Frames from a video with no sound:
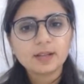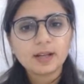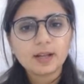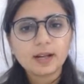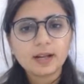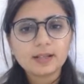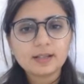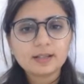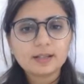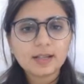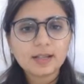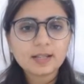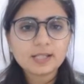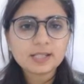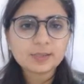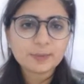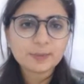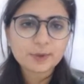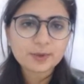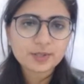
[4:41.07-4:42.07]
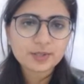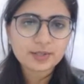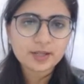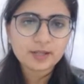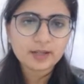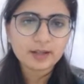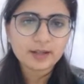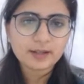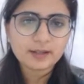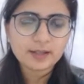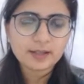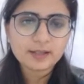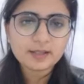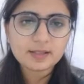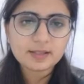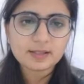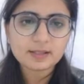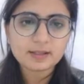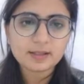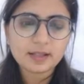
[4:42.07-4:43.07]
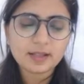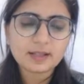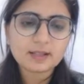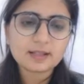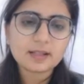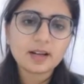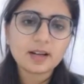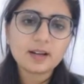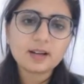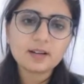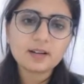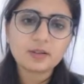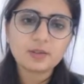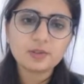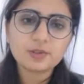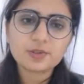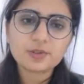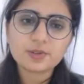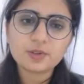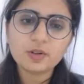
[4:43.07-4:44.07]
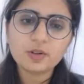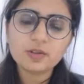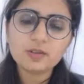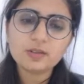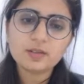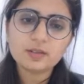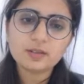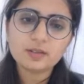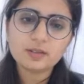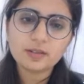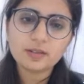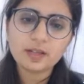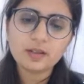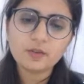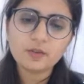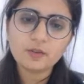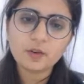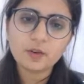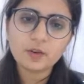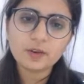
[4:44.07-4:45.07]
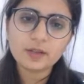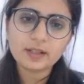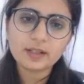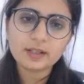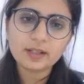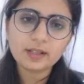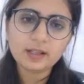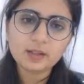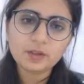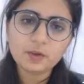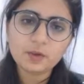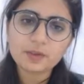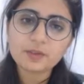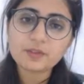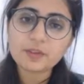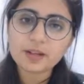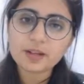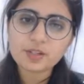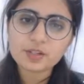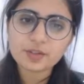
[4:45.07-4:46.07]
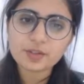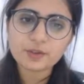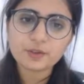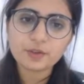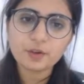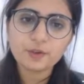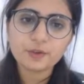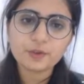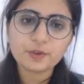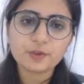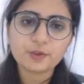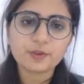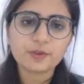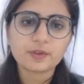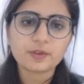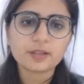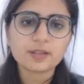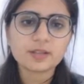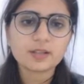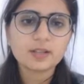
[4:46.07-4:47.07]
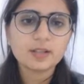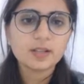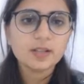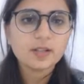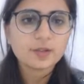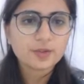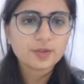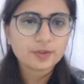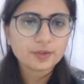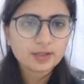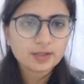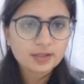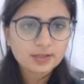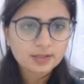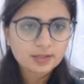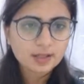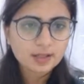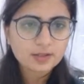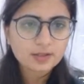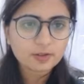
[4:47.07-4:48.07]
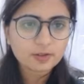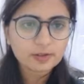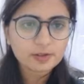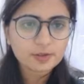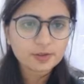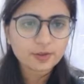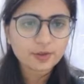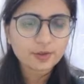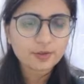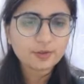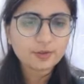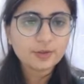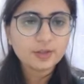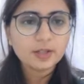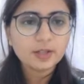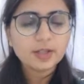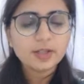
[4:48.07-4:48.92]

And these prostaglandins, these are also involved in the contraction of uterus. So this is also true.